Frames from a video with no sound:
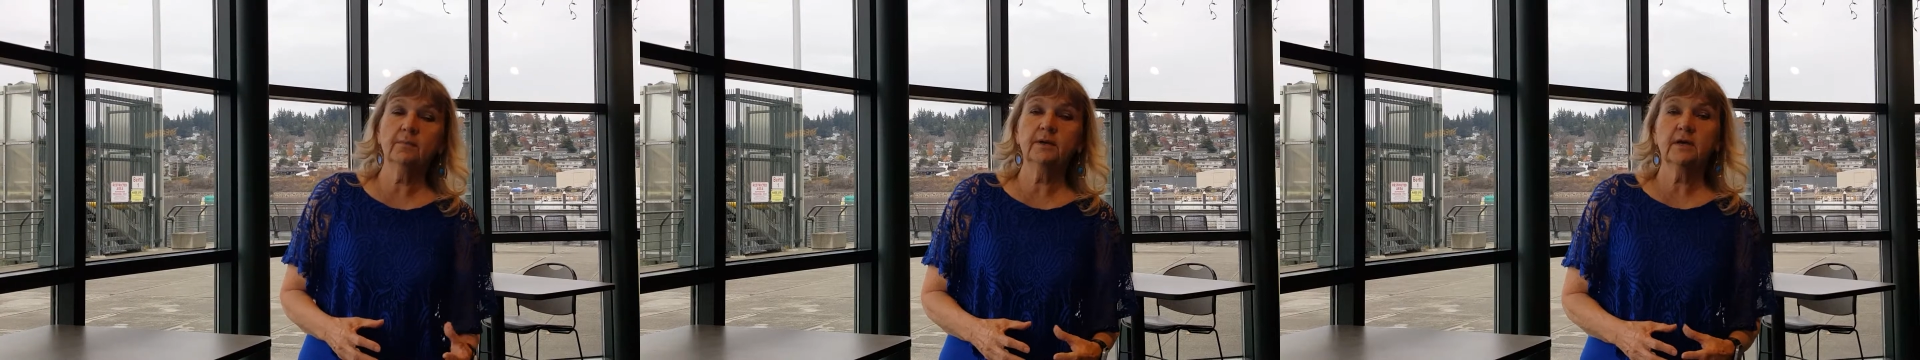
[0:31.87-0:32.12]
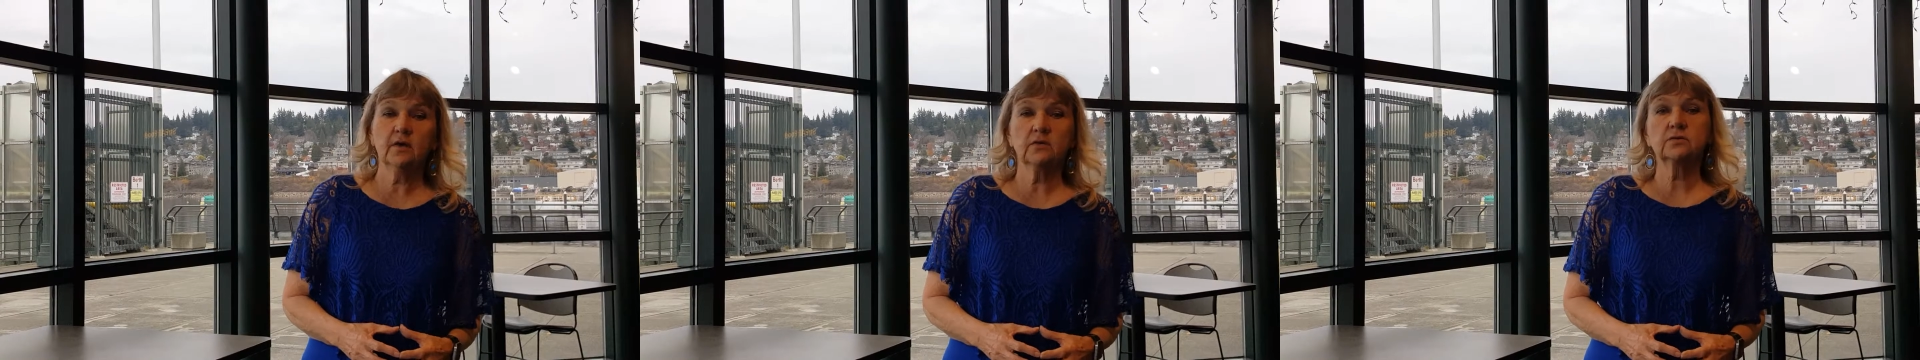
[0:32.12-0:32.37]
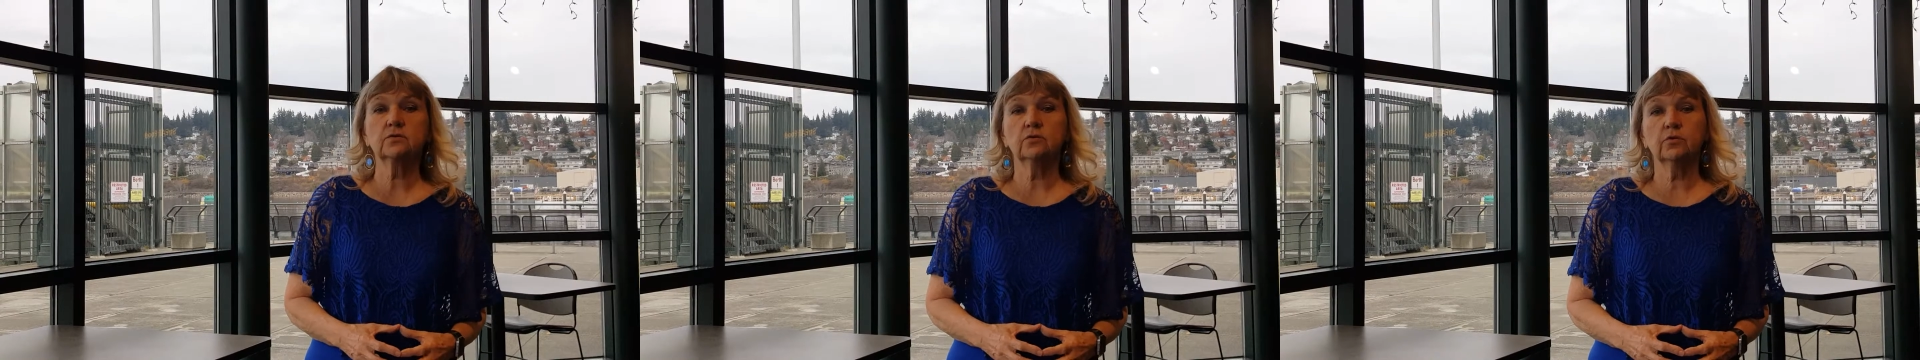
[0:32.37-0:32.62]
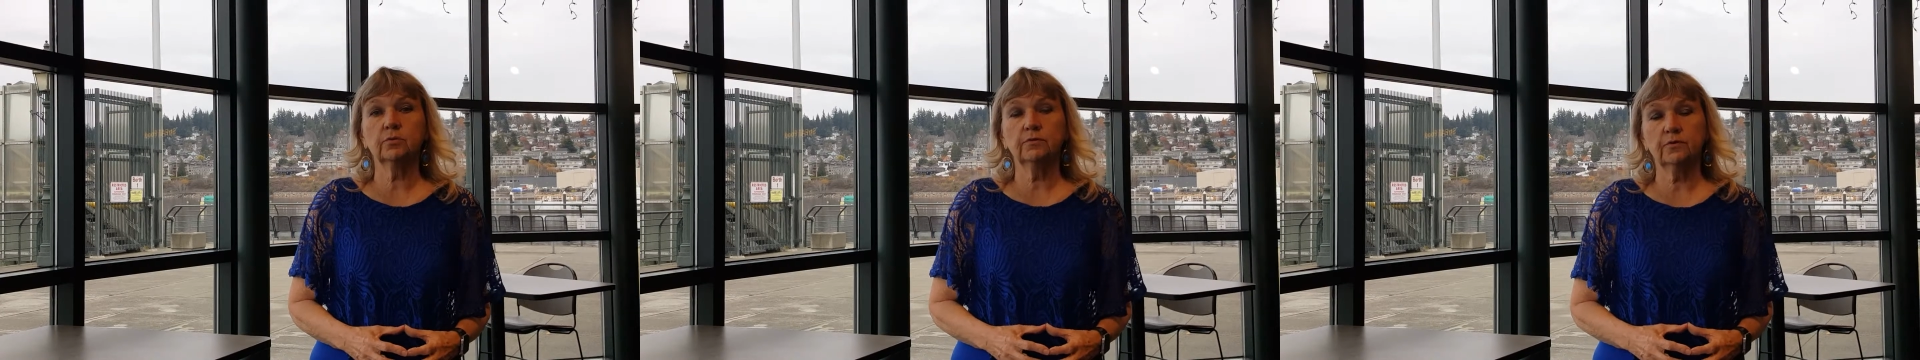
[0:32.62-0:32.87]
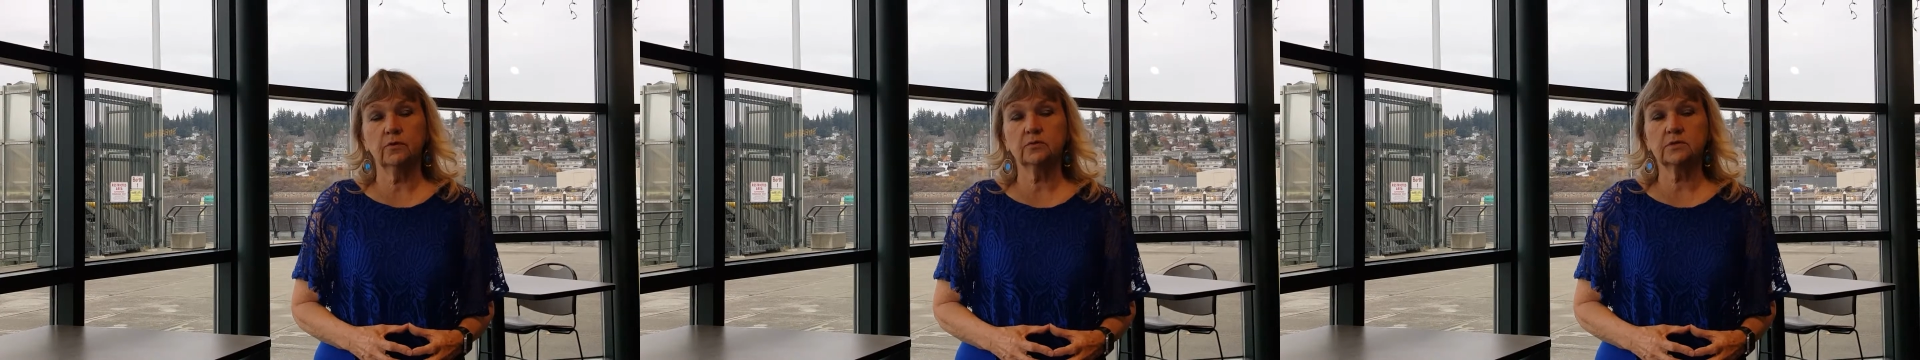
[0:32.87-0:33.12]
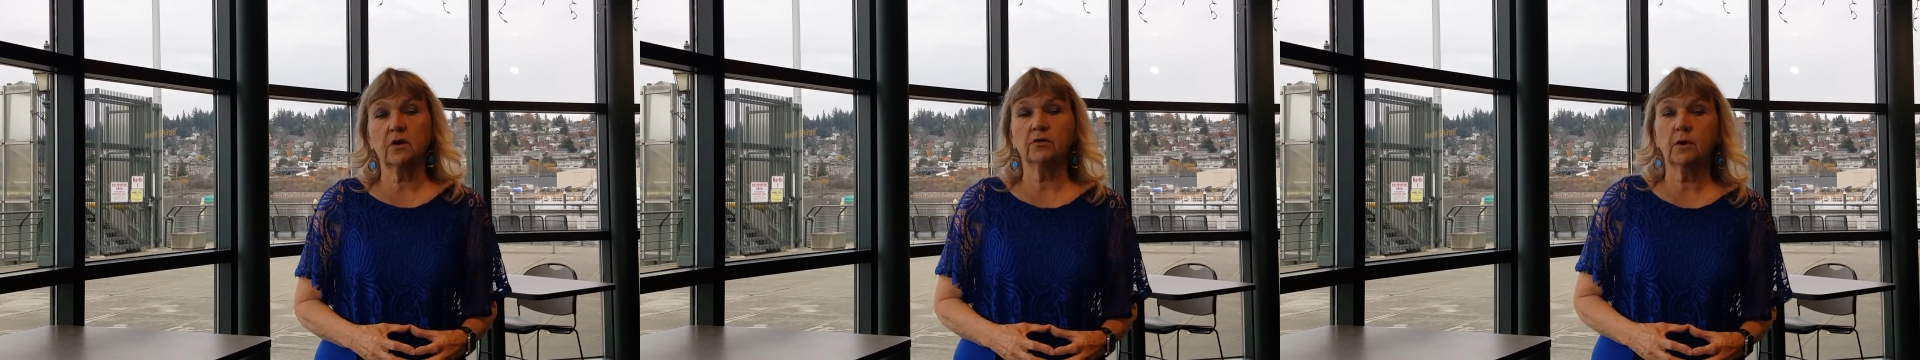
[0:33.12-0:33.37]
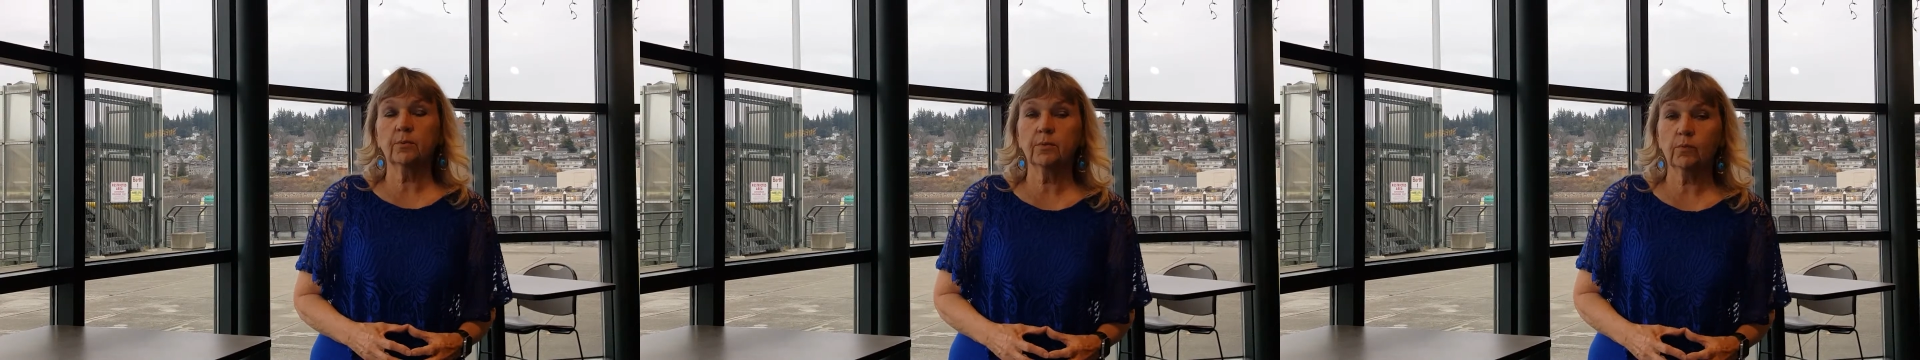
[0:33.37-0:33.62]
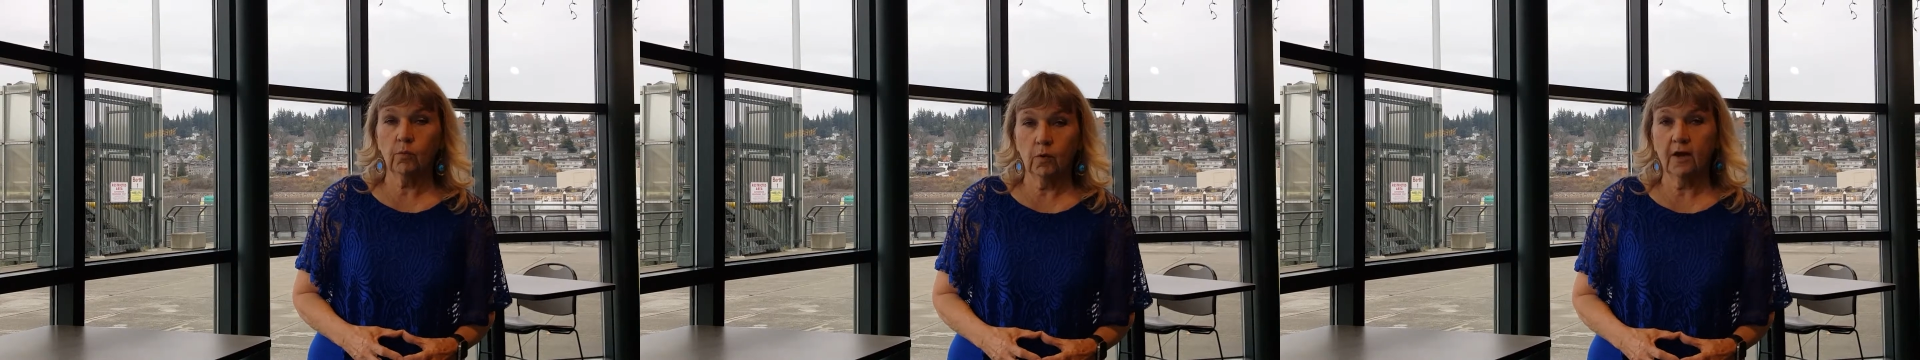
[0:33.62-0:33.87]
Because Google reviews are number
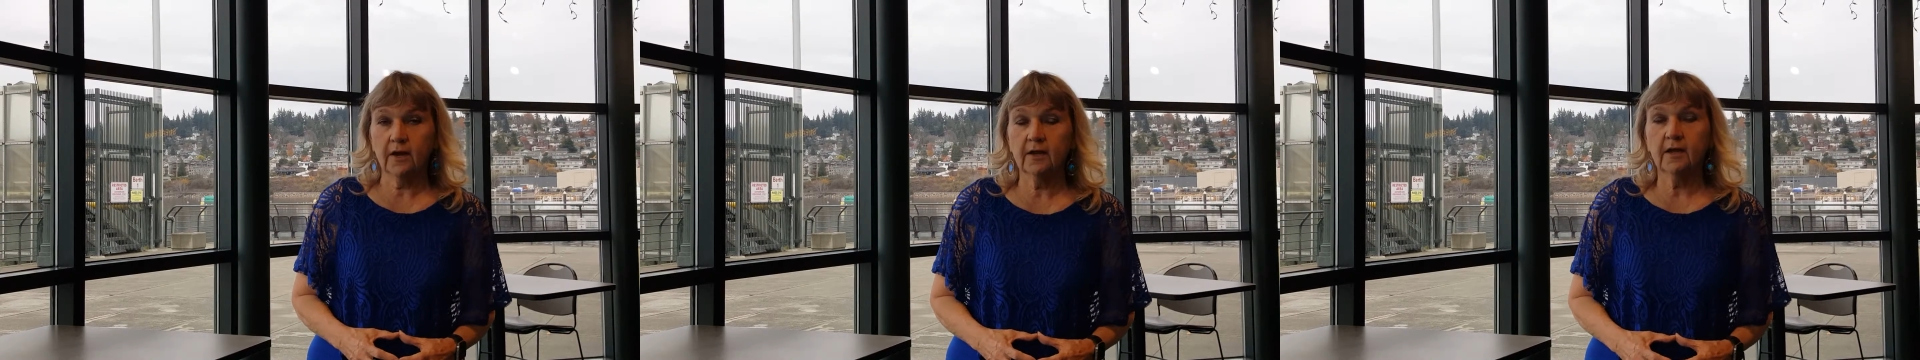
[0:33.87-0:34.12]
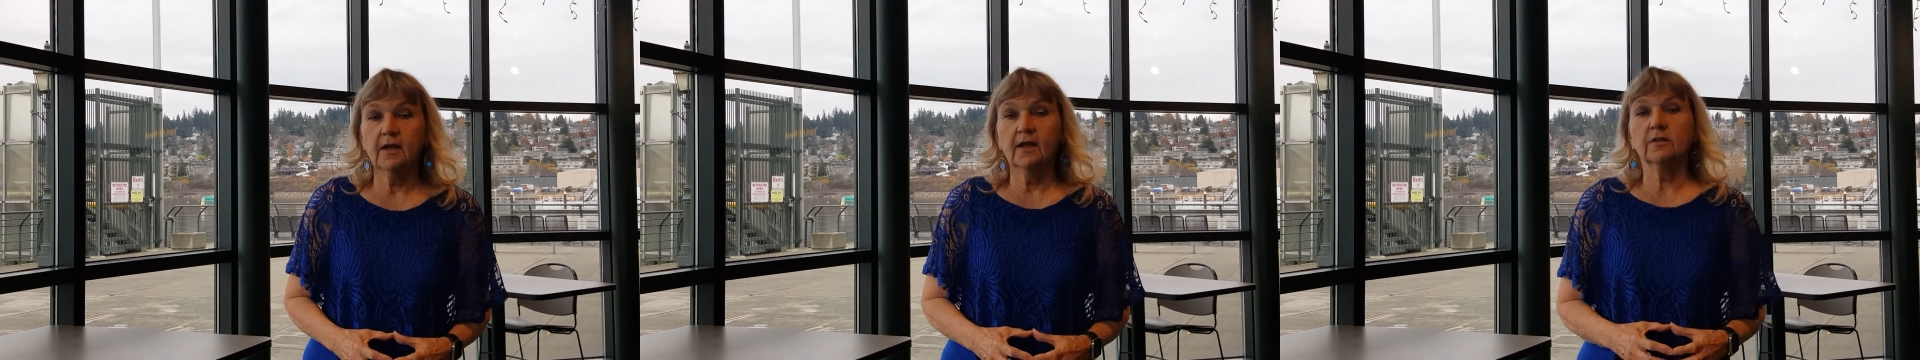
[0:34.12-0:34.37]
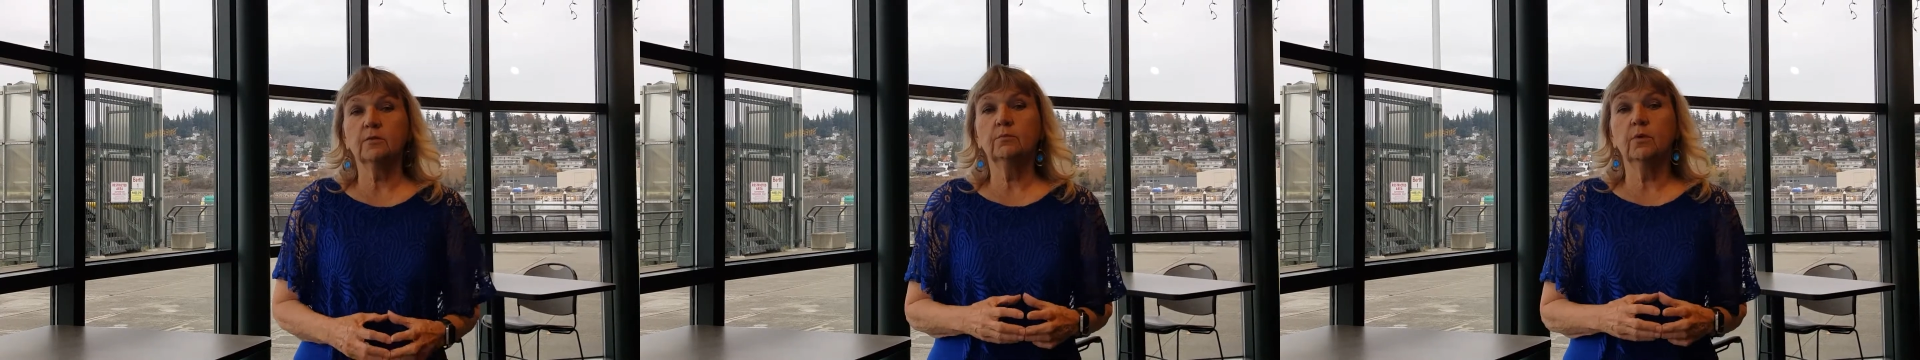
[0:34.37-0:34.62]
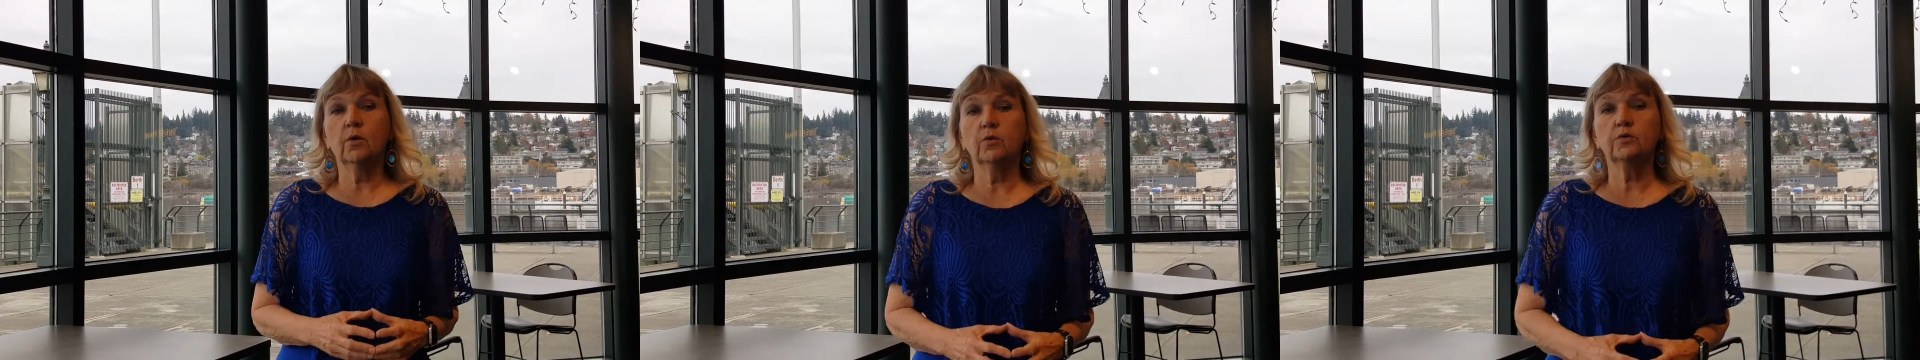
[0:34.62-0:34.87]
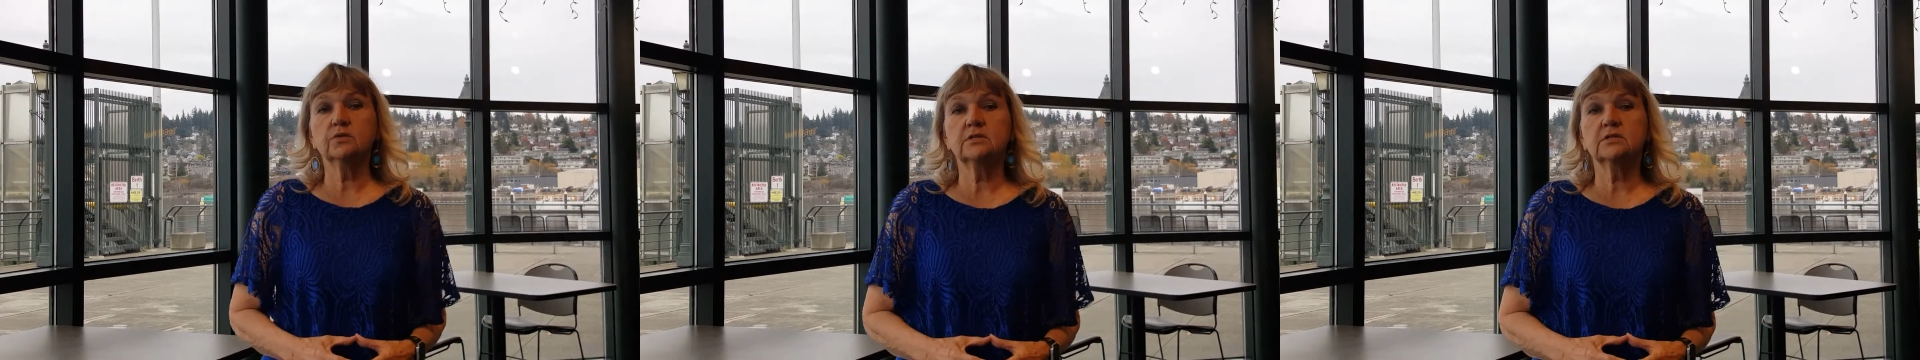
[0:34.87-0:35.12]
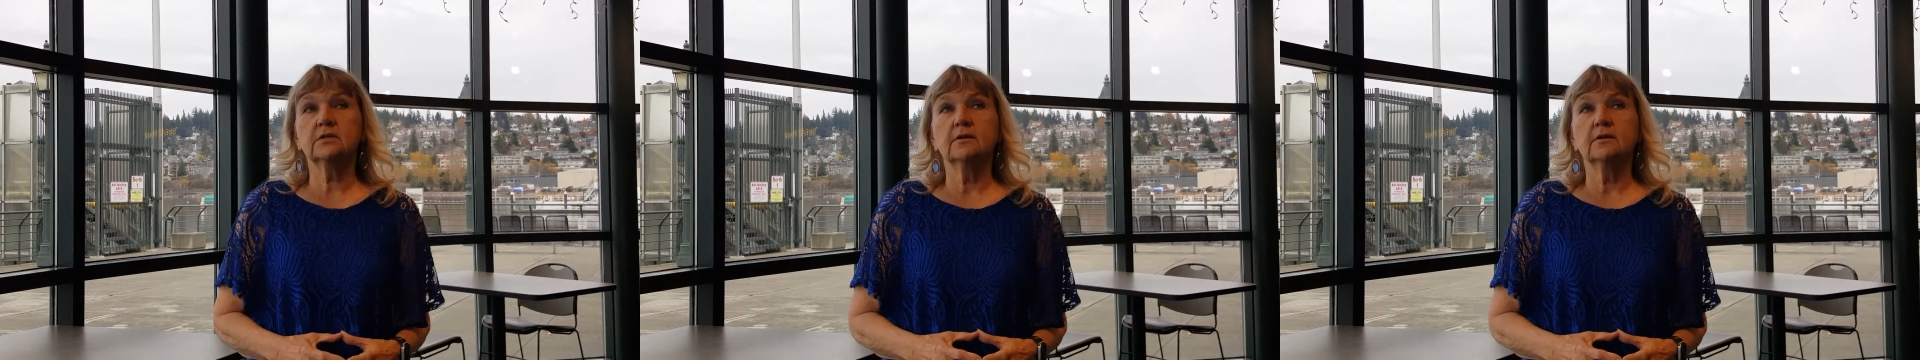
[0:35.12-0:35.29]
one, Google's